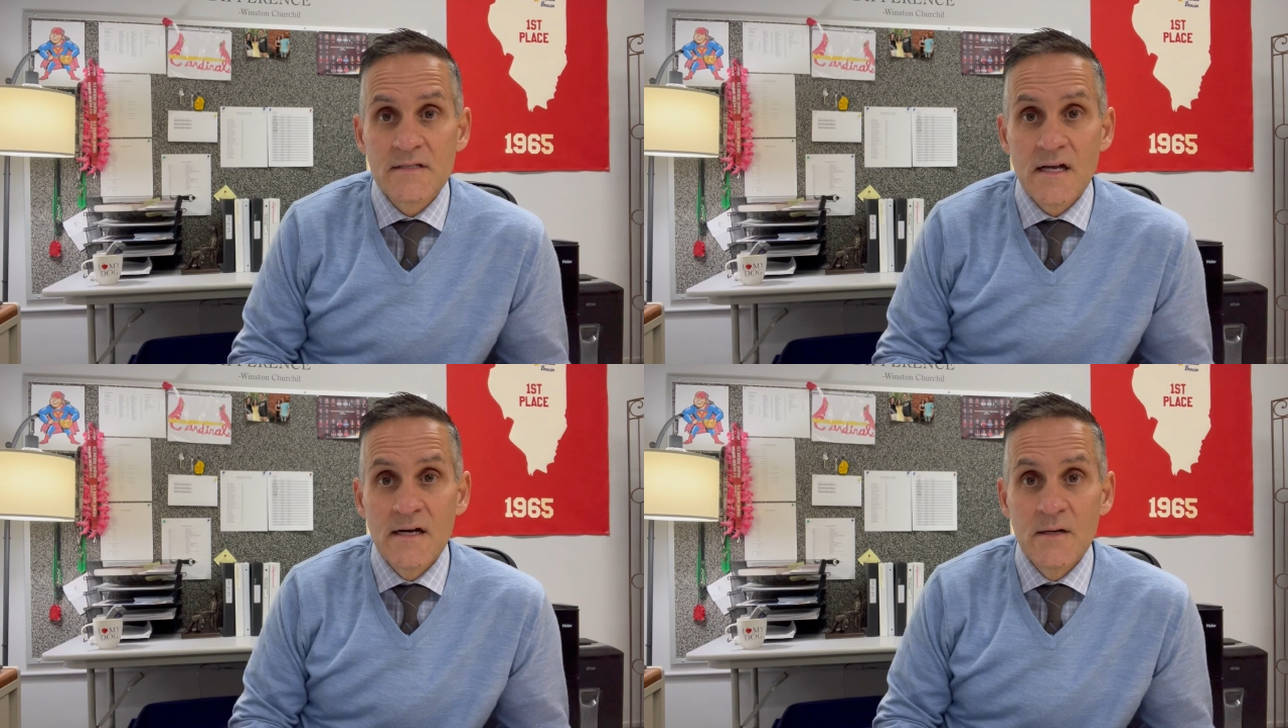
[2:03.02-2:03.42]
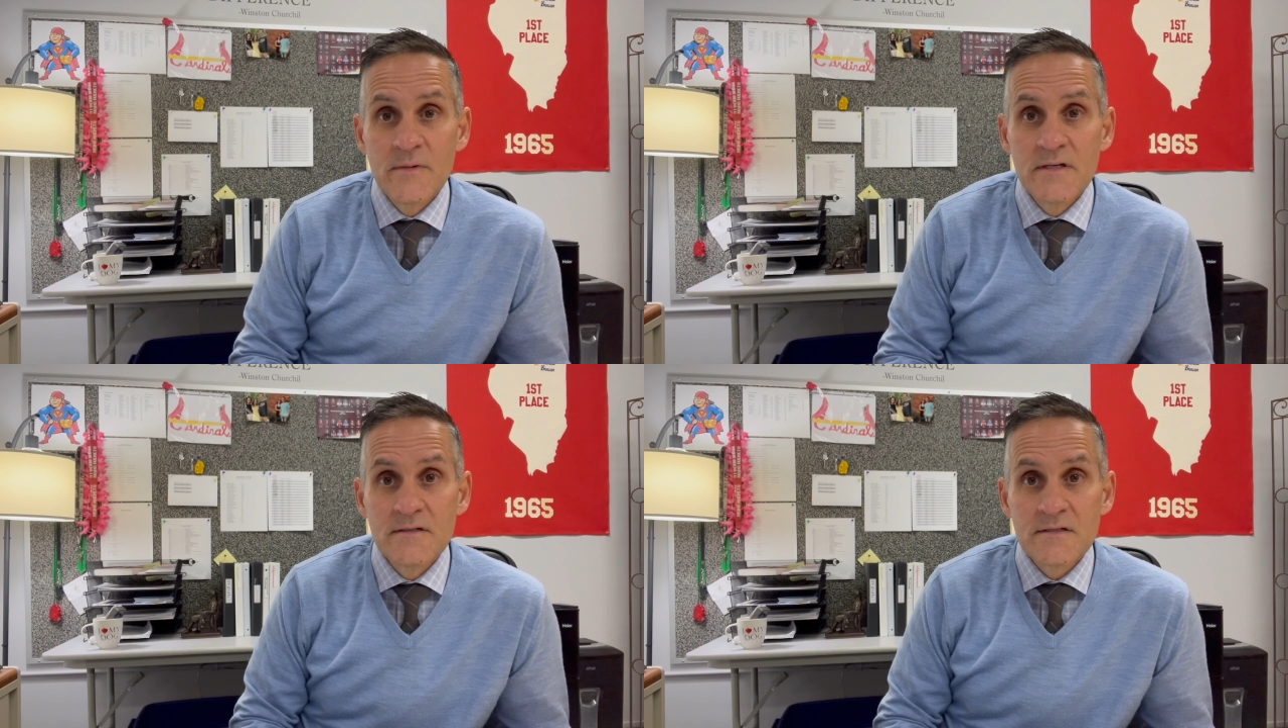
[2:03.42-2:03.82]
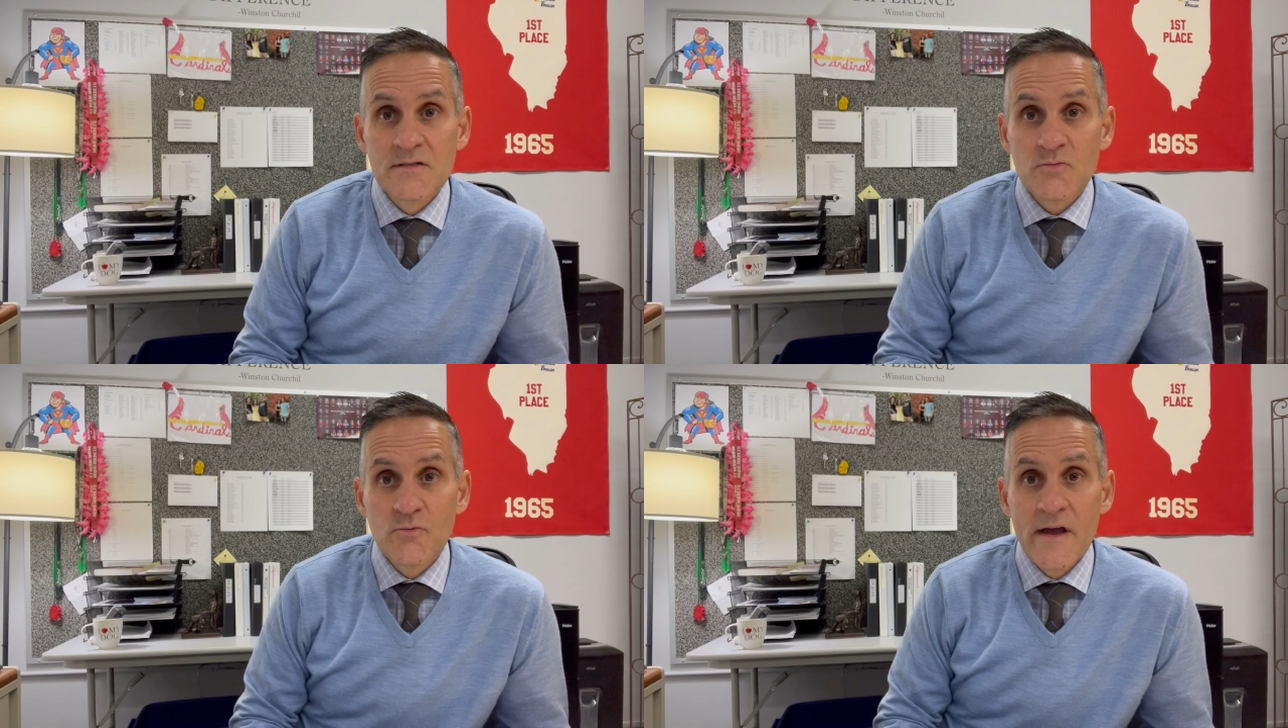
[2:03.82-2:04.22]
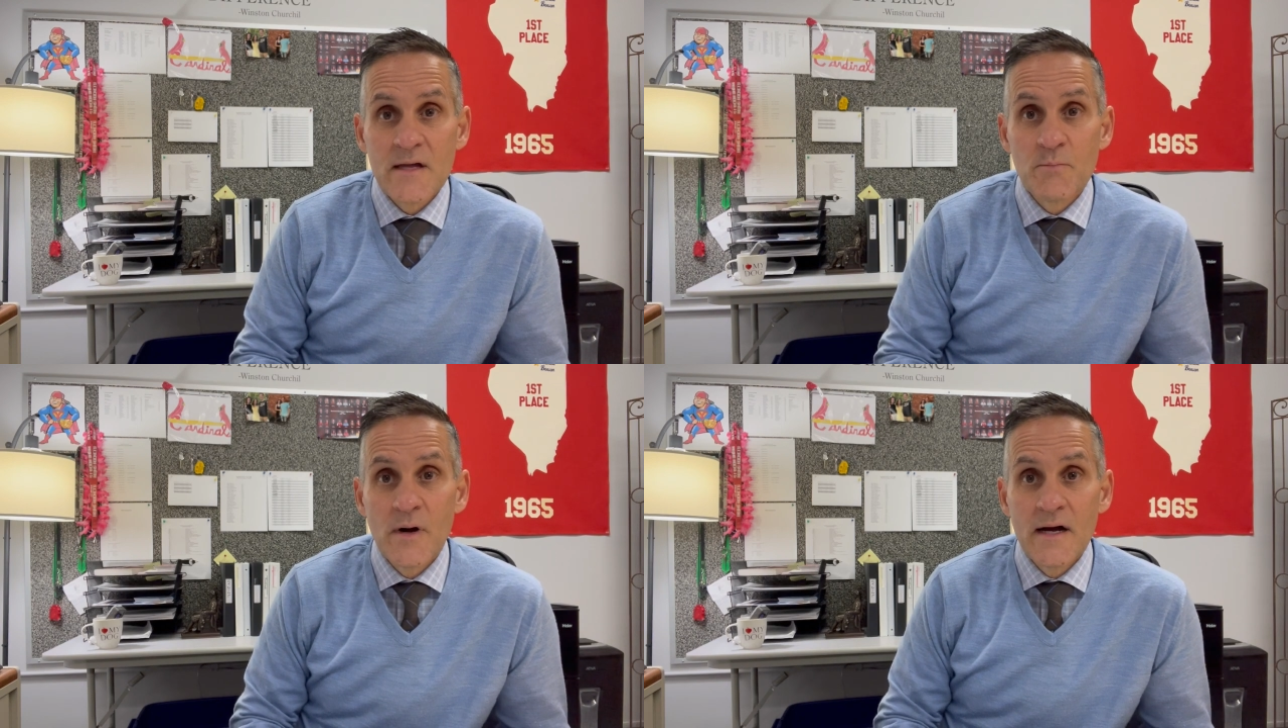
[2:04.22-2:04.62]
um, is
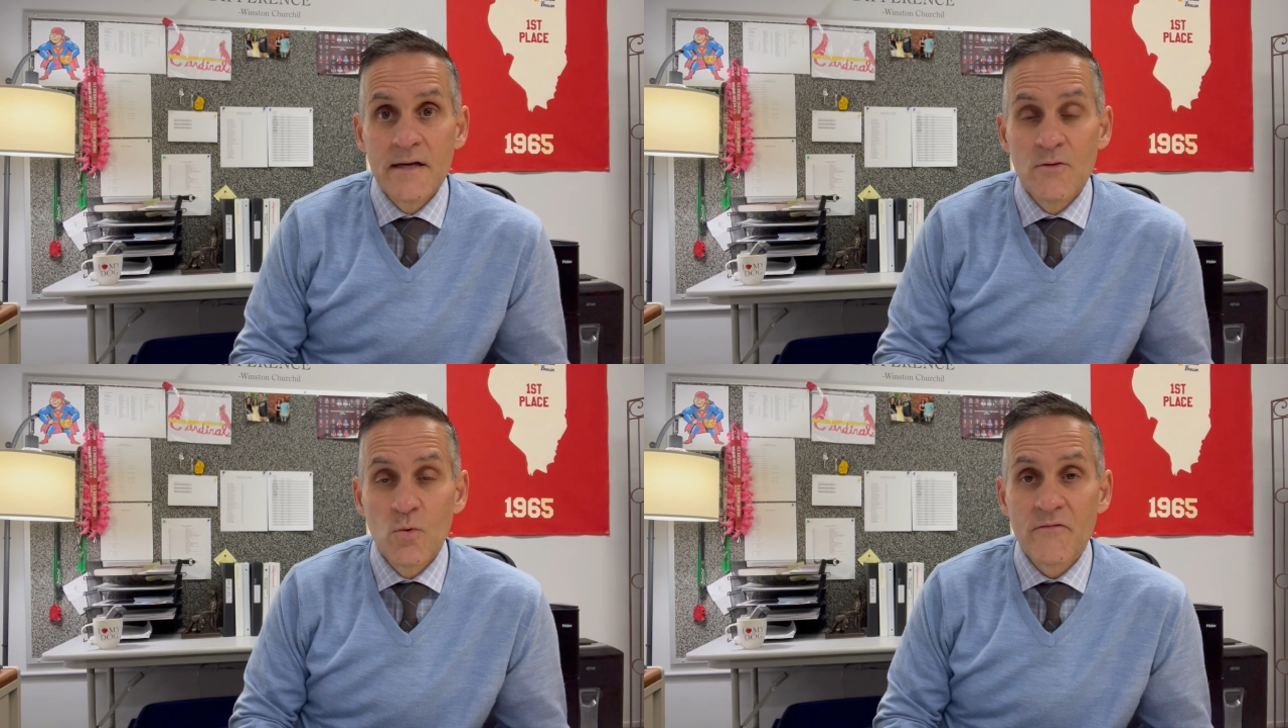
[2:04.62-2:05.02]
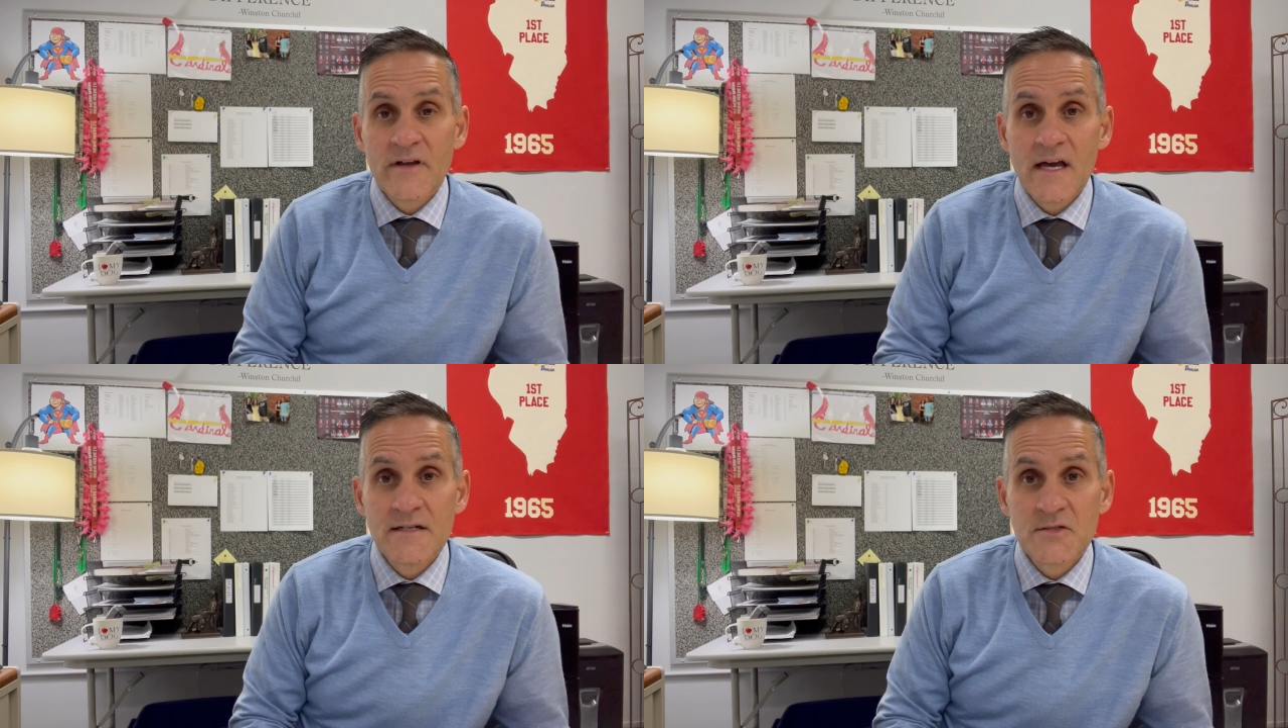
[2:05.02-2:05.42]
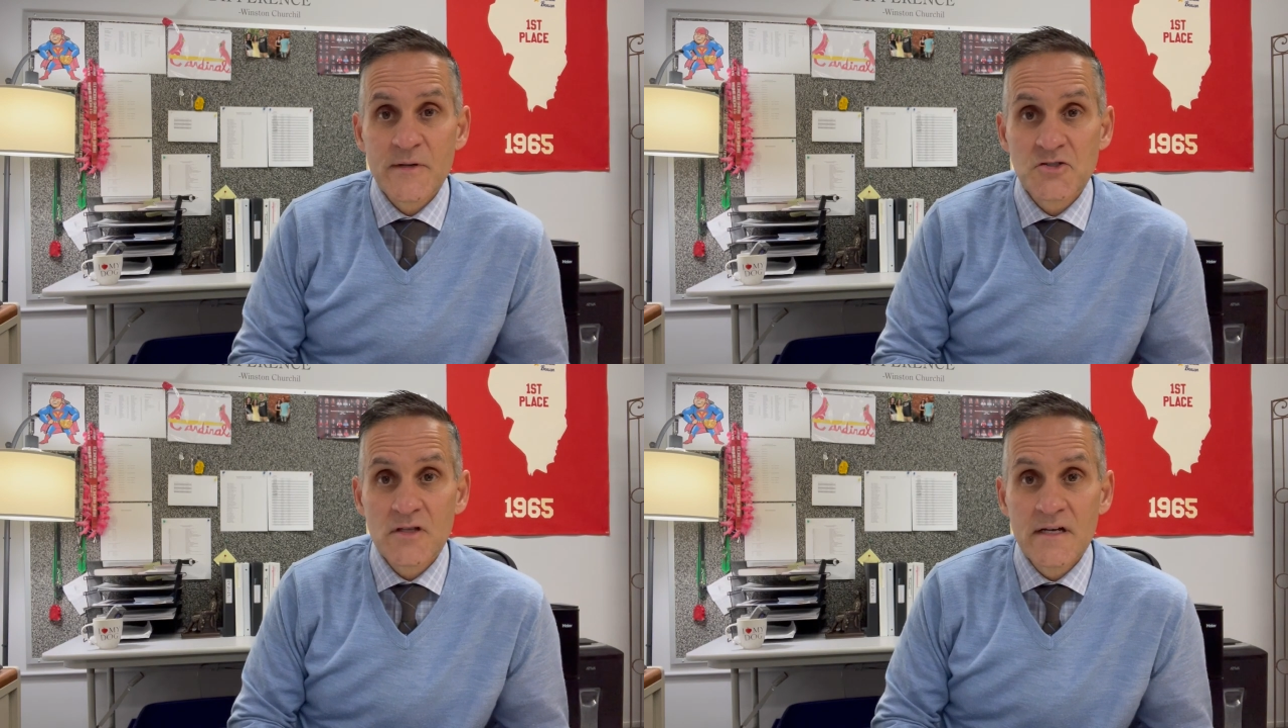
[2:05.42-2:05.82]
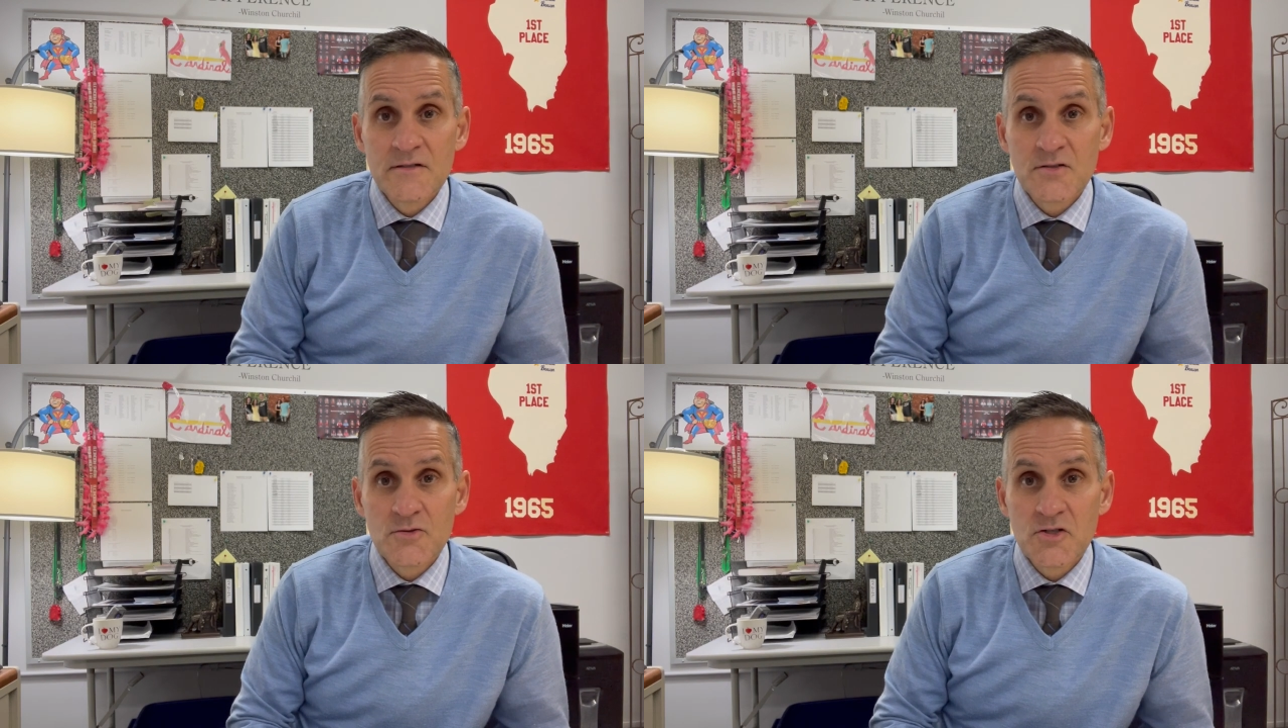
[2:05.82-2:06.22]
ran by the Woodford County Special Ed
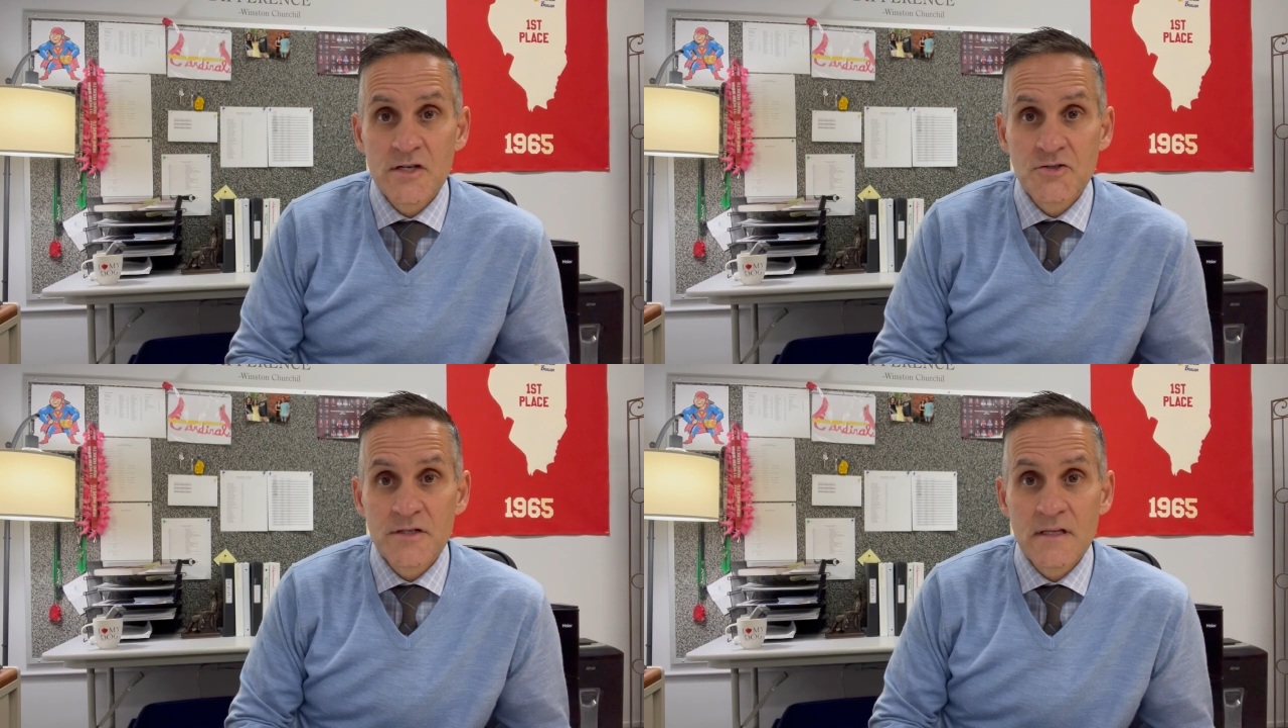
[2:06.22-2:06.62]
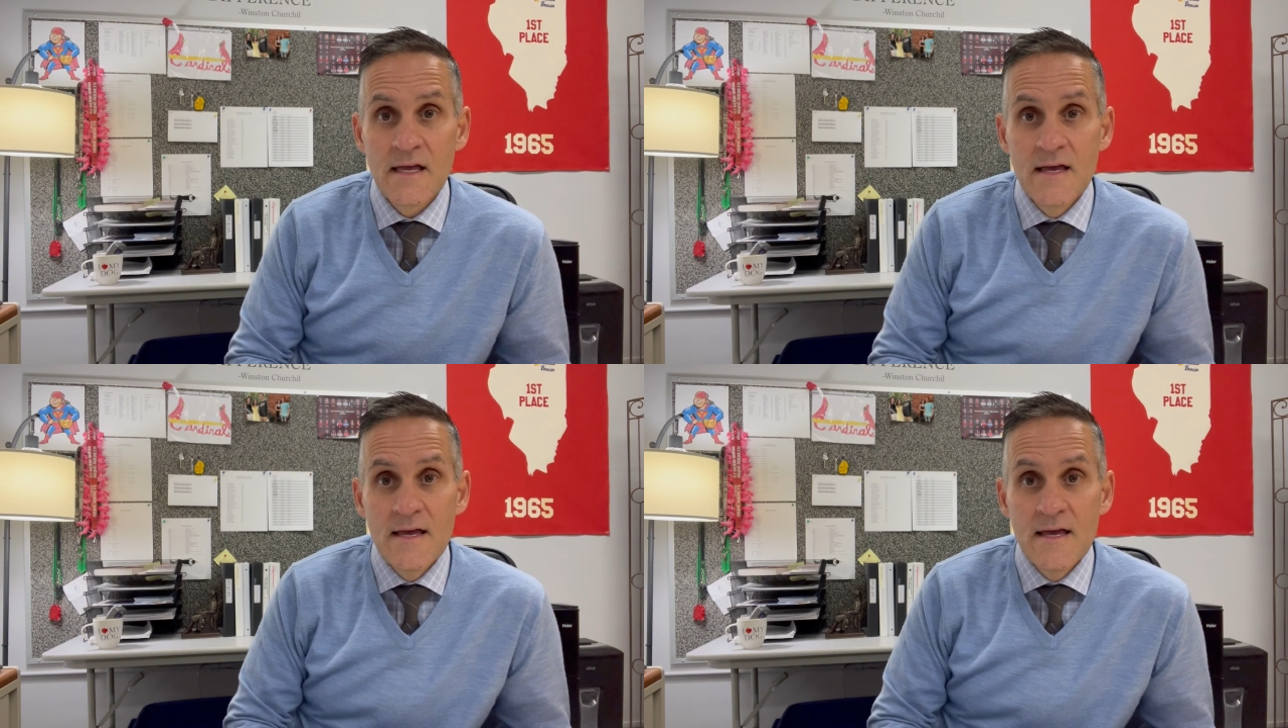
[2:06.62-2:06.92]
Association.